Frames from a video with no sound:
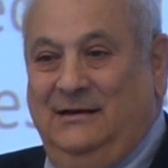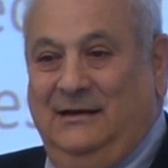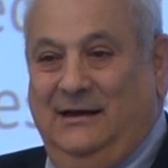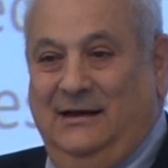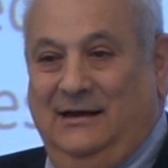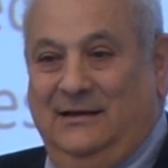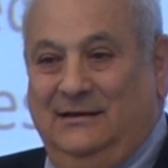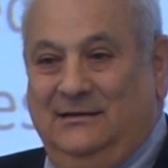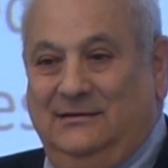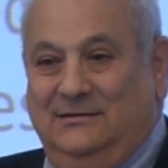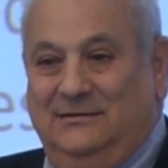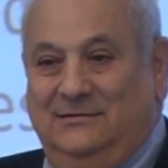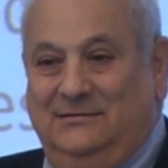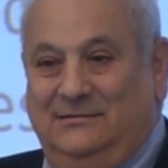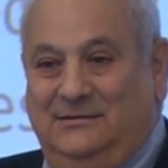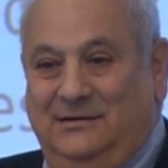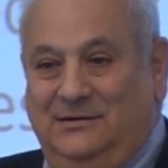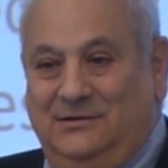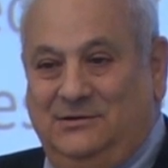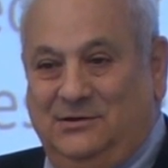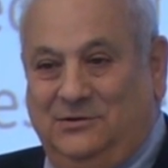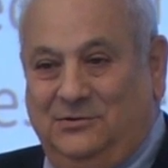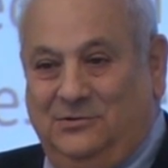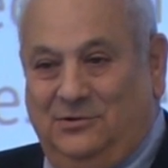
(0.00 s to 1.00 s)
and
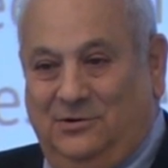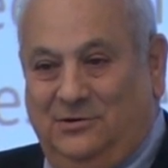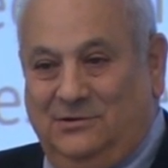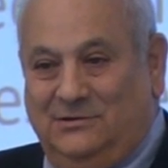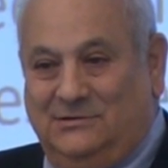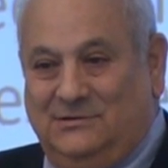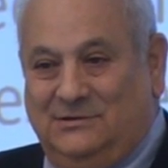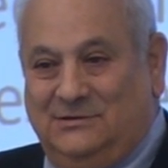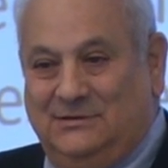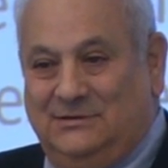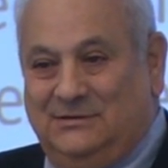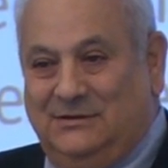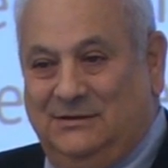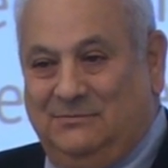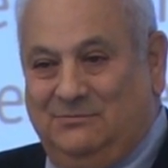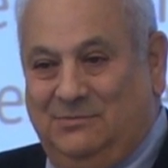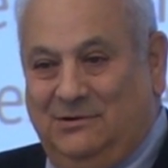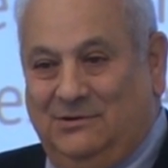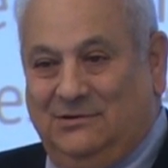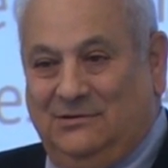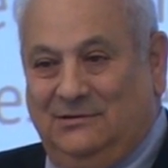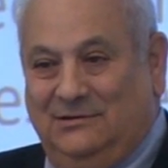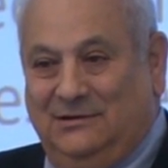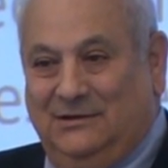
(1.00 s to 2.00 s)
teaching courses at
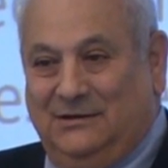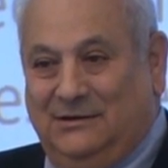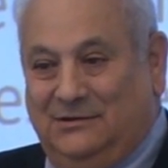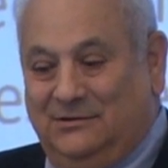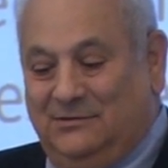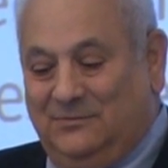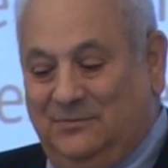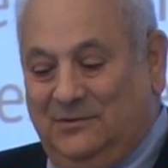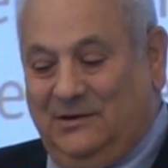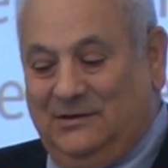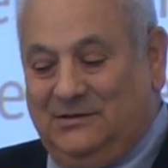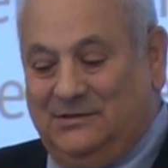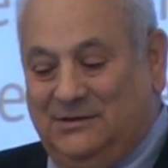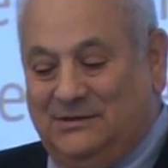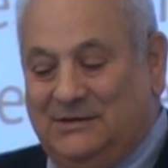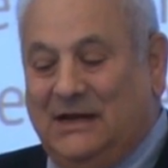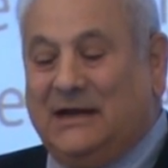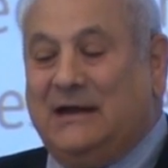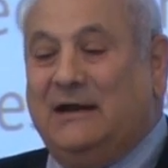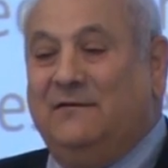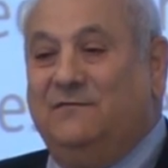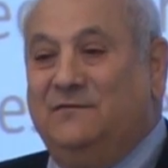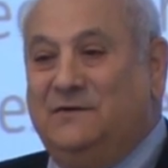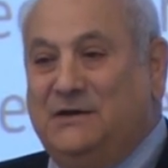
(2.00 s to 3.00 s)
Berkeley and other places,
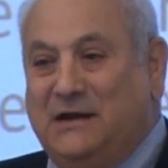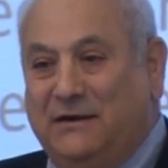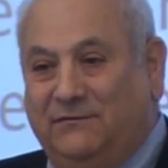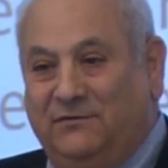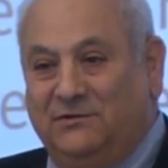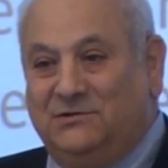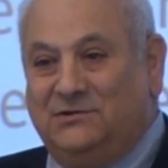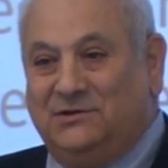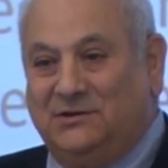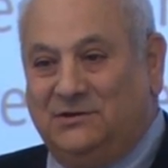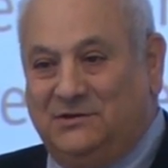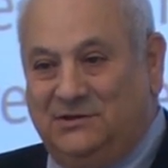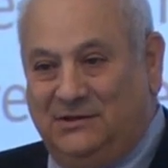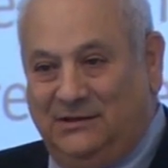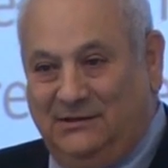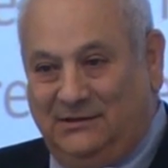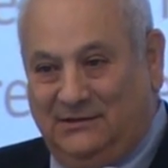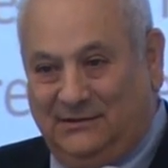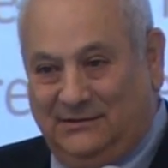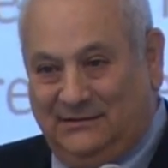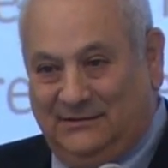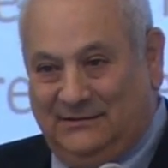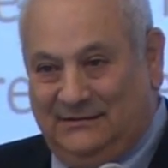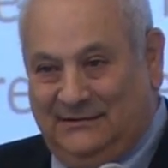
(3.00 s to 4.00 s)
I have never
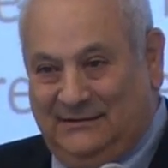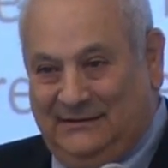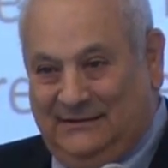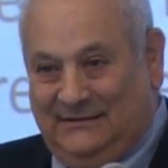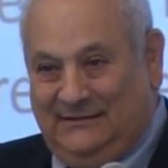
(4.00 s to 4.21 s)
succeeded